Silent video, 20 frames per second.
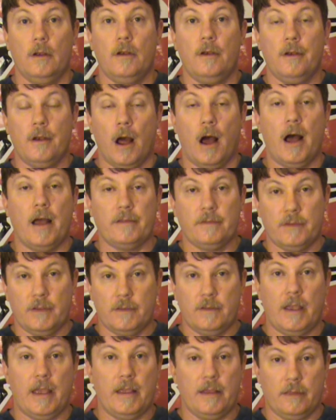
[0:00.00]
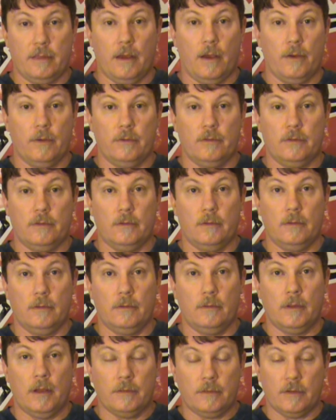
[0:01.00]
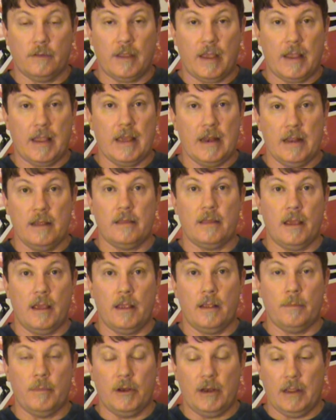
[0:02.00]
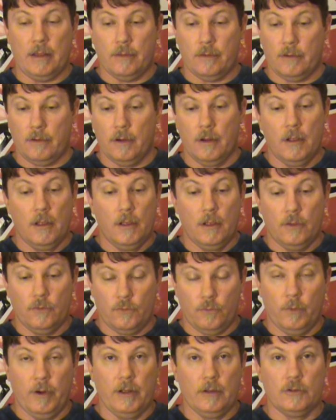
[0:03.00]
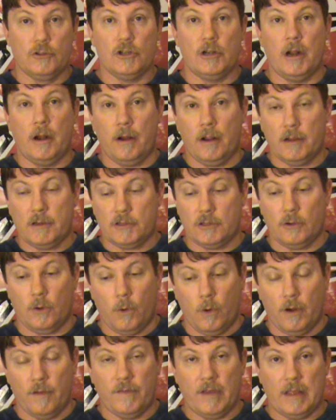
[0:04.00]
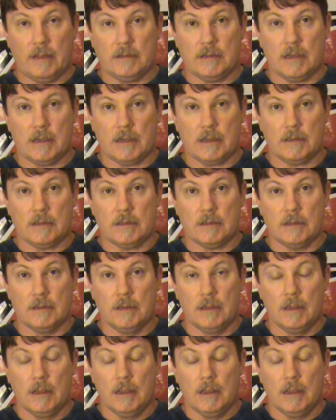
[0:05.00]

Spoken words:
not to take those, not to take anything but either real generics or event tickets.